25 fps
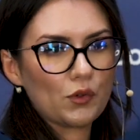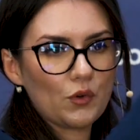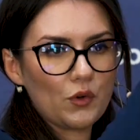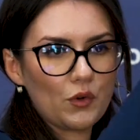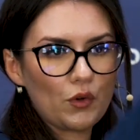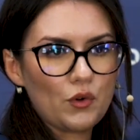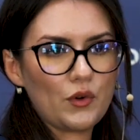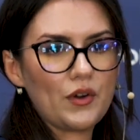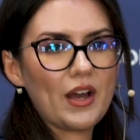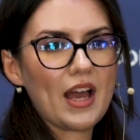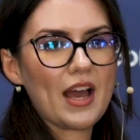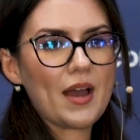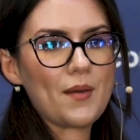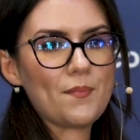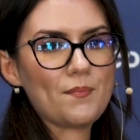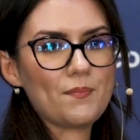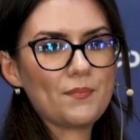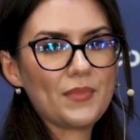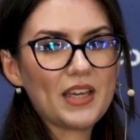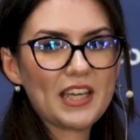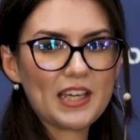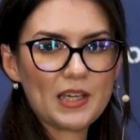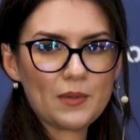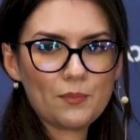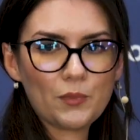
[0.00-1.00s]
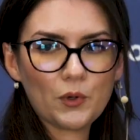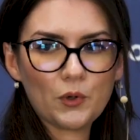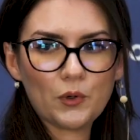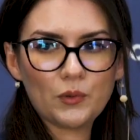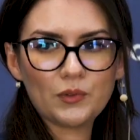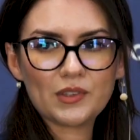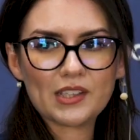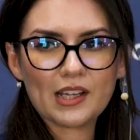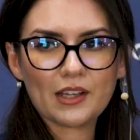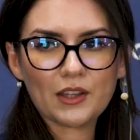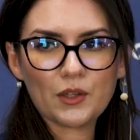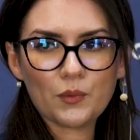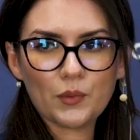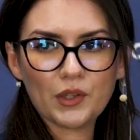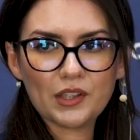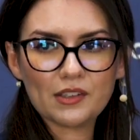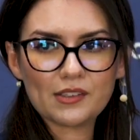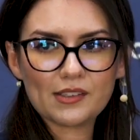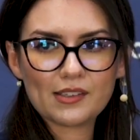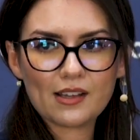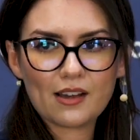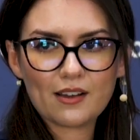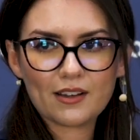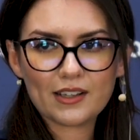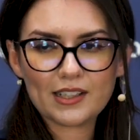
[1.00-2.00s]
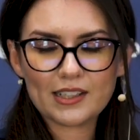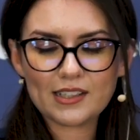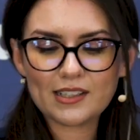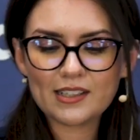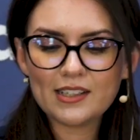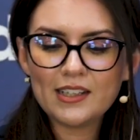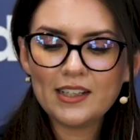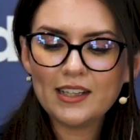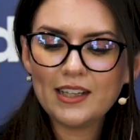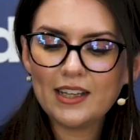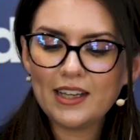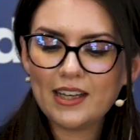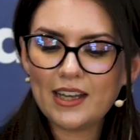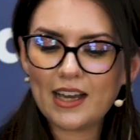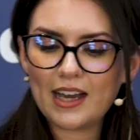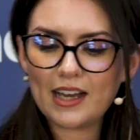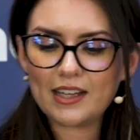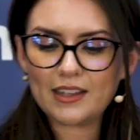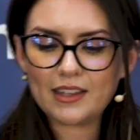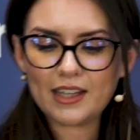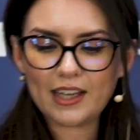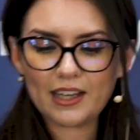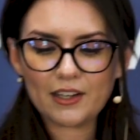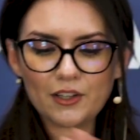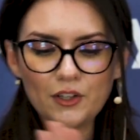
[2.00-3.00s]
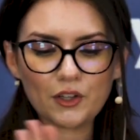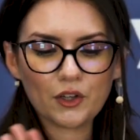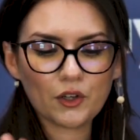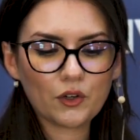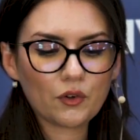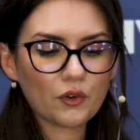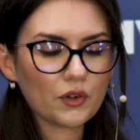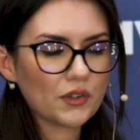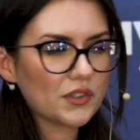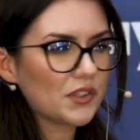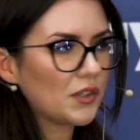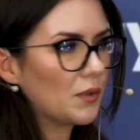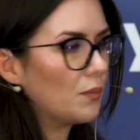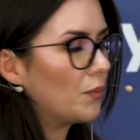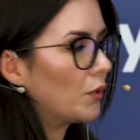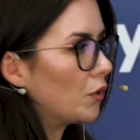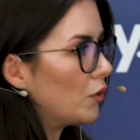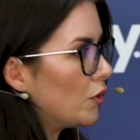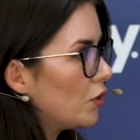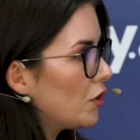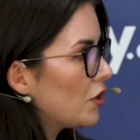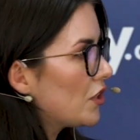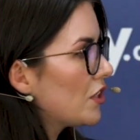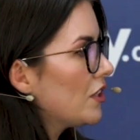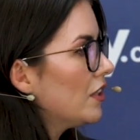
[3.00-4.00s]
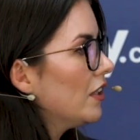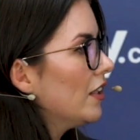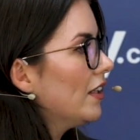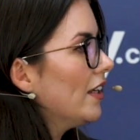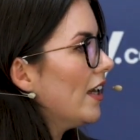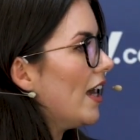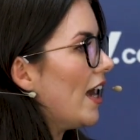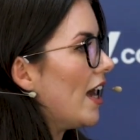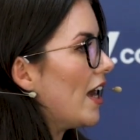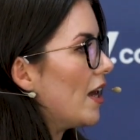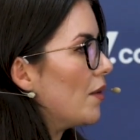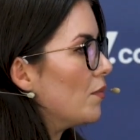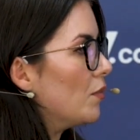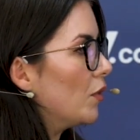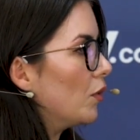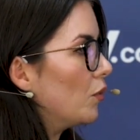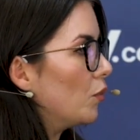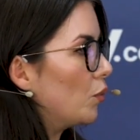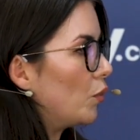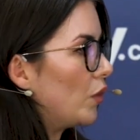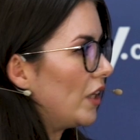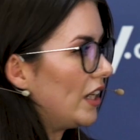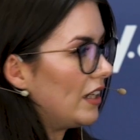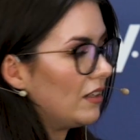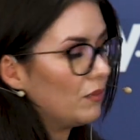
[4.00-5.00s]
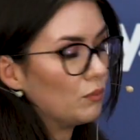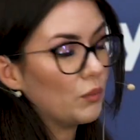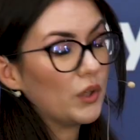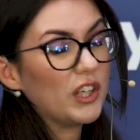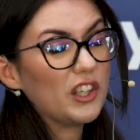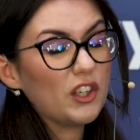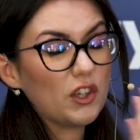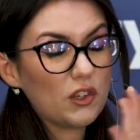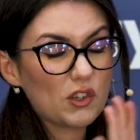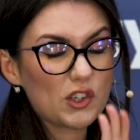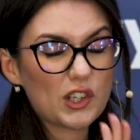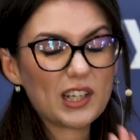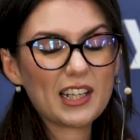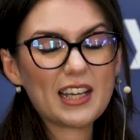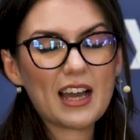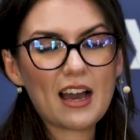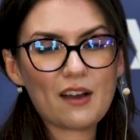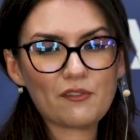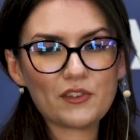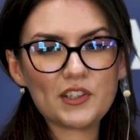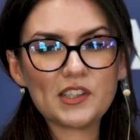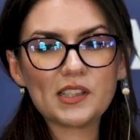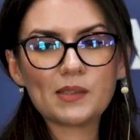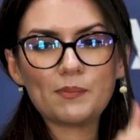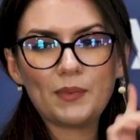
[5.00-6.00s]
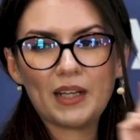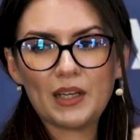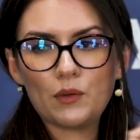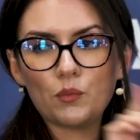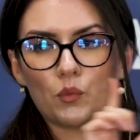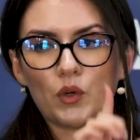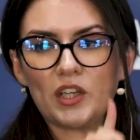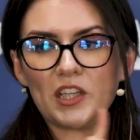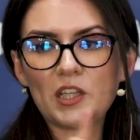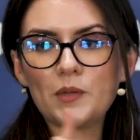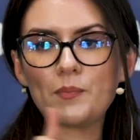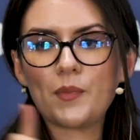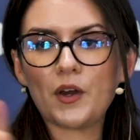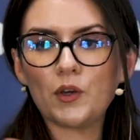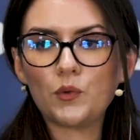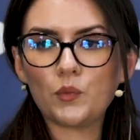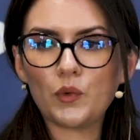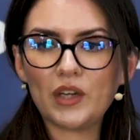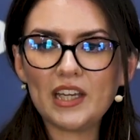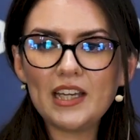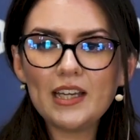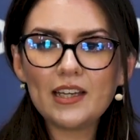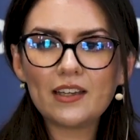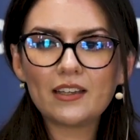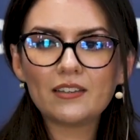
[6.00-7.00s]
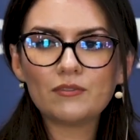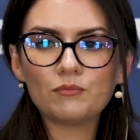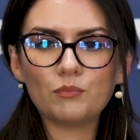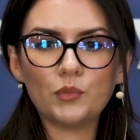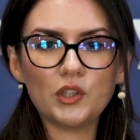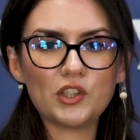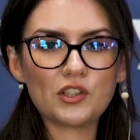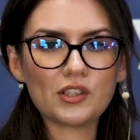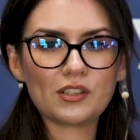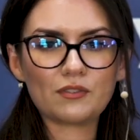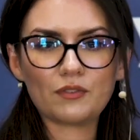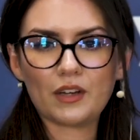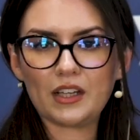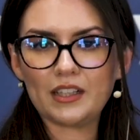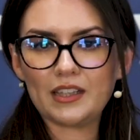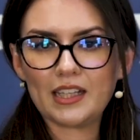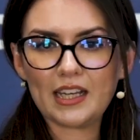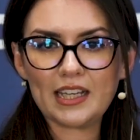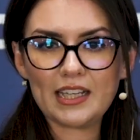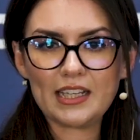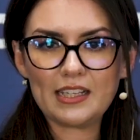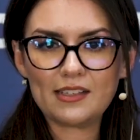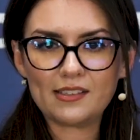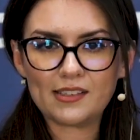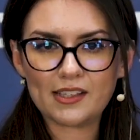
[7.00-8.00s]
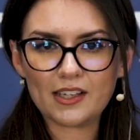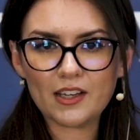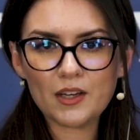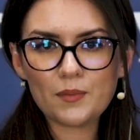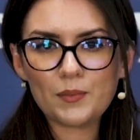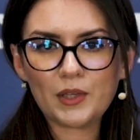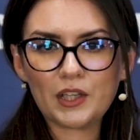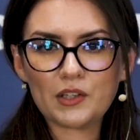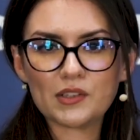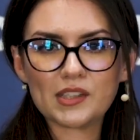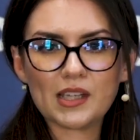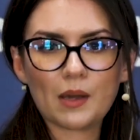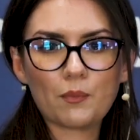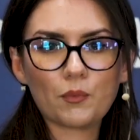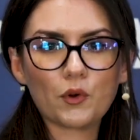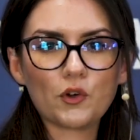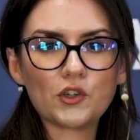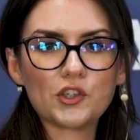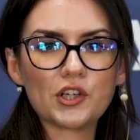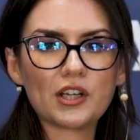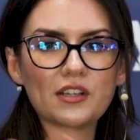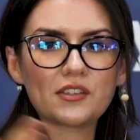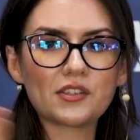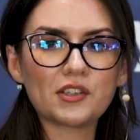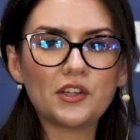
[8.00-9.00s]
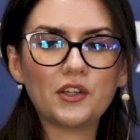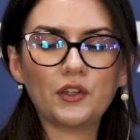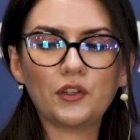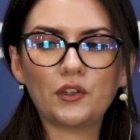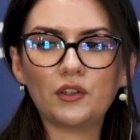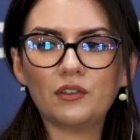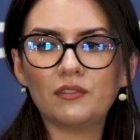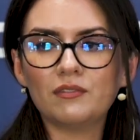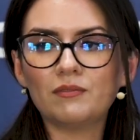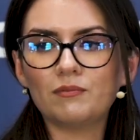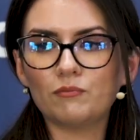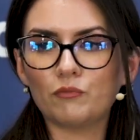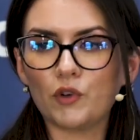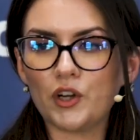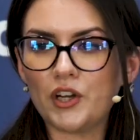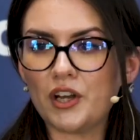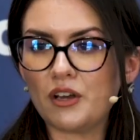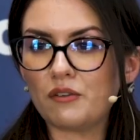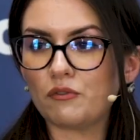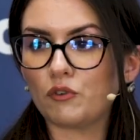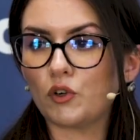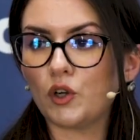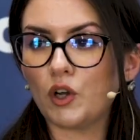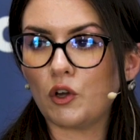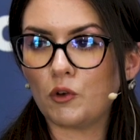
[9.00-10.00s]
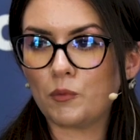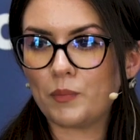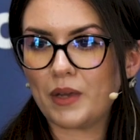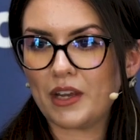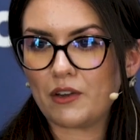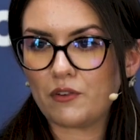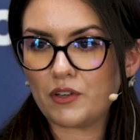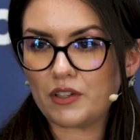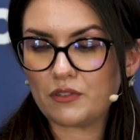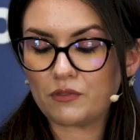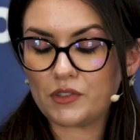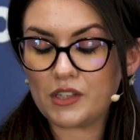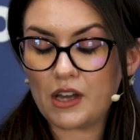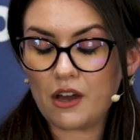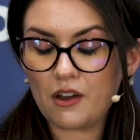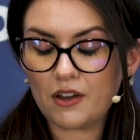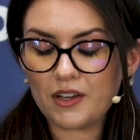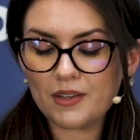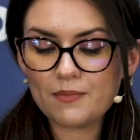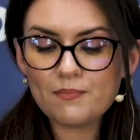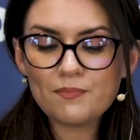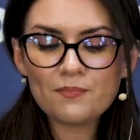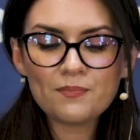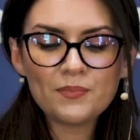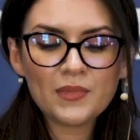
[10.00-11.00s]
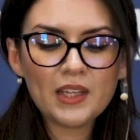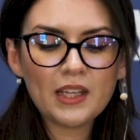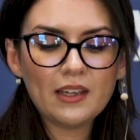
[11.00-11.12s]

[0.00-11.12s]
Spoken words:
or people down the one side, and then across the board, we usually have it split week by week. We just find that easier because our projects can run over a long period of time.